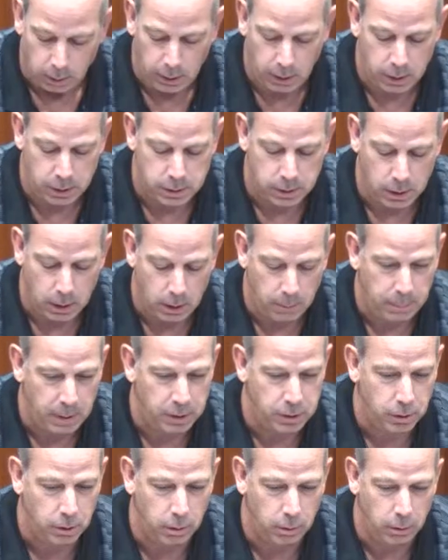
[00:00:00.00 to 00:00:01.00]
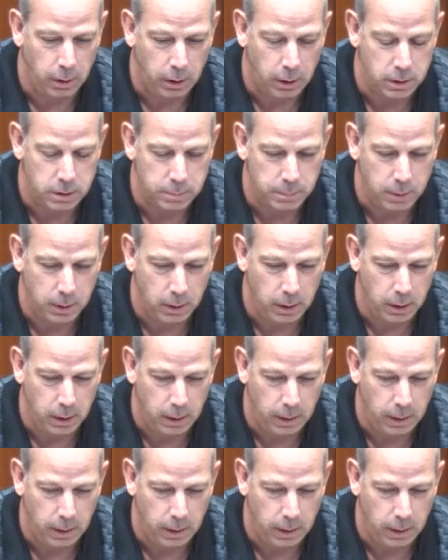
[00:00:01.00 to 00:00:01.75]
Thanks, Patrick and Rick. I